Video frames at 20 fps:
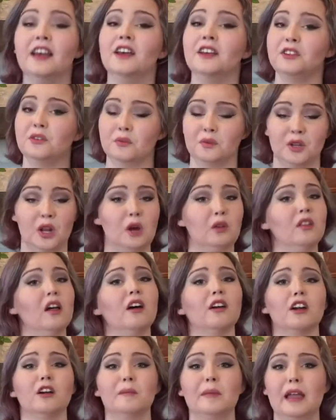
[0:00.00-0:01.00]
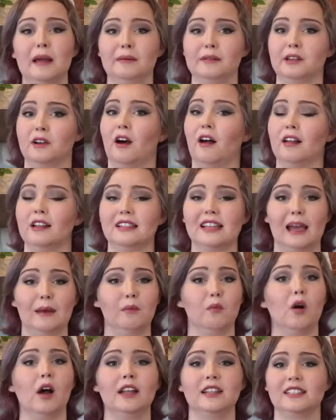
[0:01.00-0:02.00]
You will no longer be able to call it type
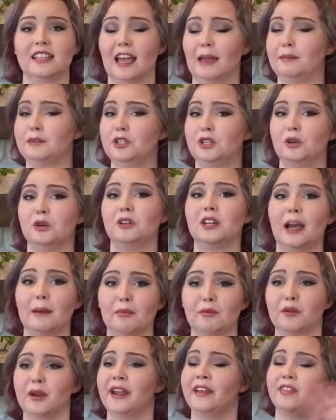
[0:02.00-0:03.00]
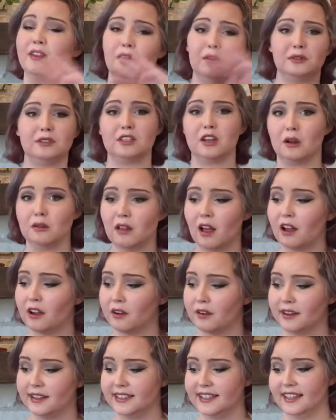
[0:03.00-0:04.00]
one, type two, type three. Those no
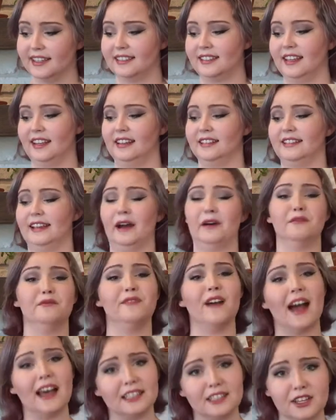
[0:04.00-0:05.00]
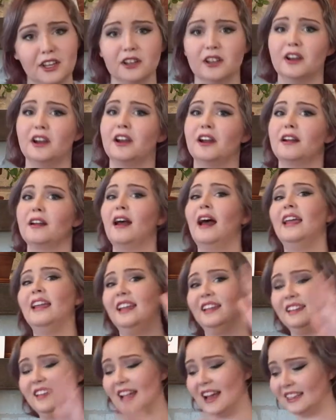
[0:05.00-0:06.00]
longer exist. It is now vascular
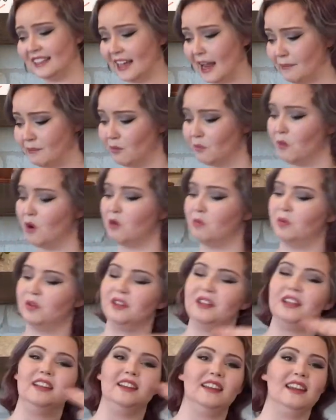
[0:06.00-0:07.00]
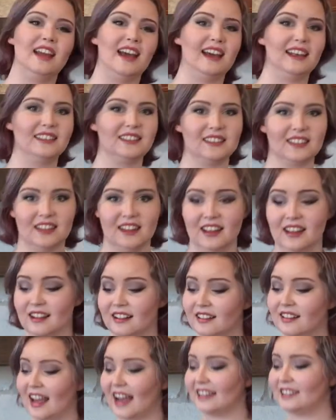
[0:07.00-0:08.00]
E D S, hypermobile E D S,
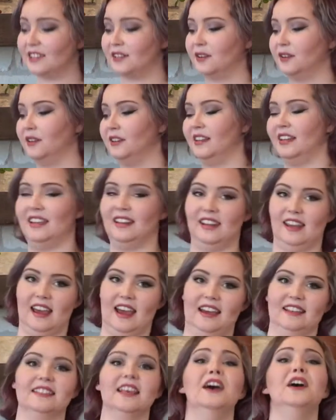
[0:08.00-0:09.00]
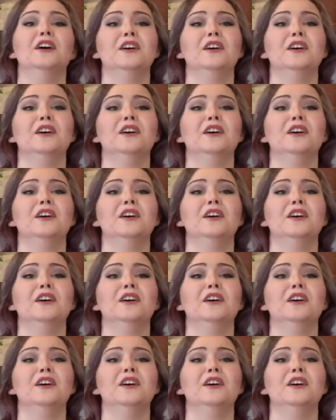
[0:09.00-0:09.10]
classical E D S.